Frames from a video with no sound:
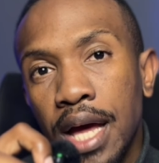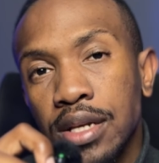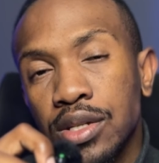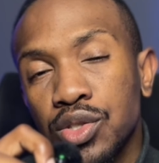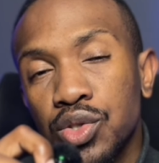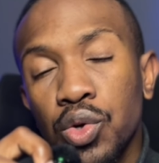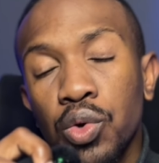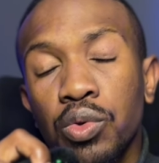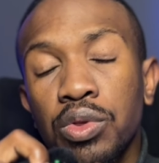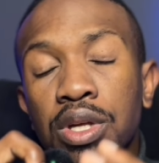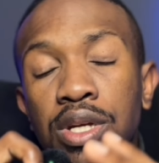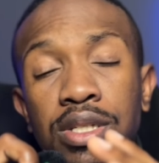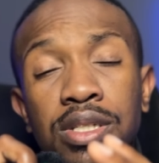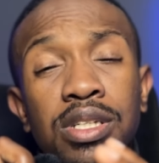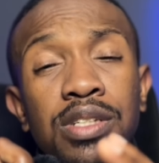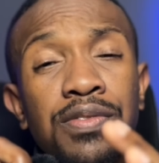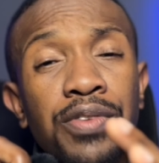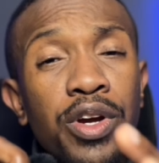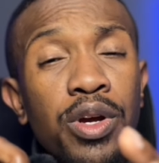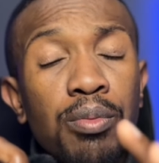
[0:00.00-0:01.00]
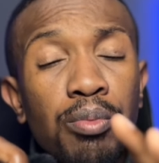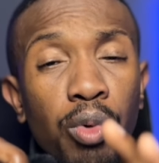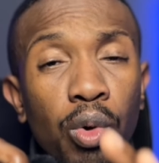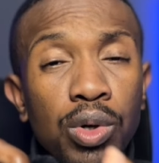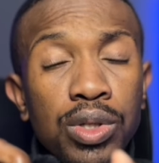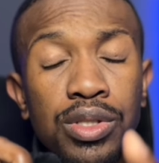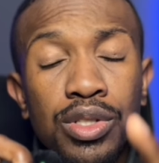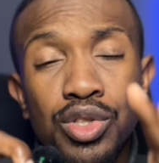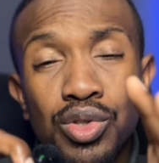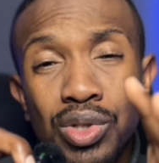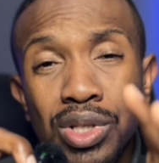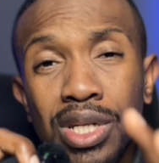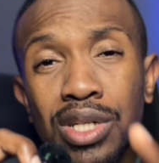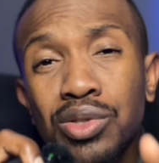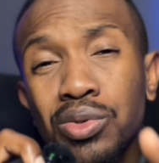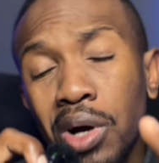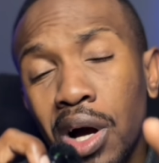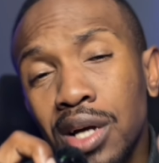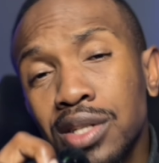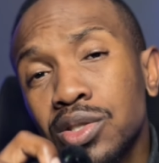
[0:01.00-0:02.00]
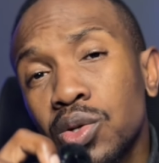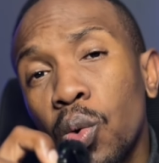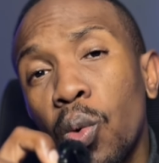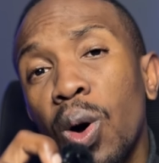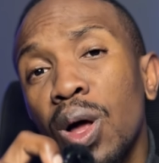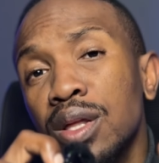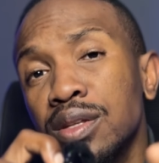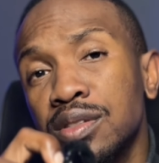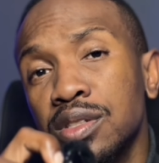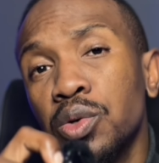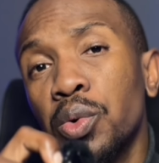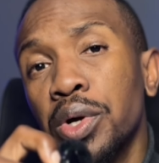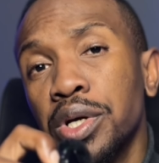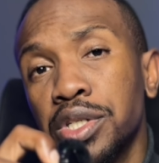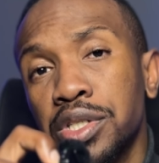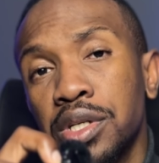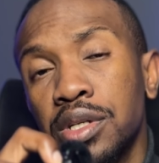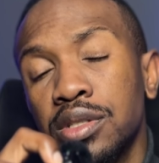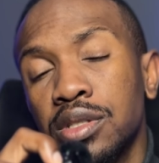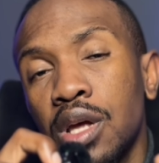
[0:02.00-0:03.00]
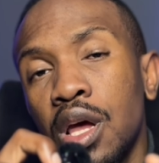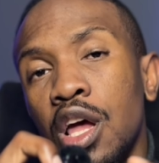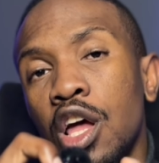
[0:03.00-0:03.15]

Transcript: So this is very important. You need to ask quality questions.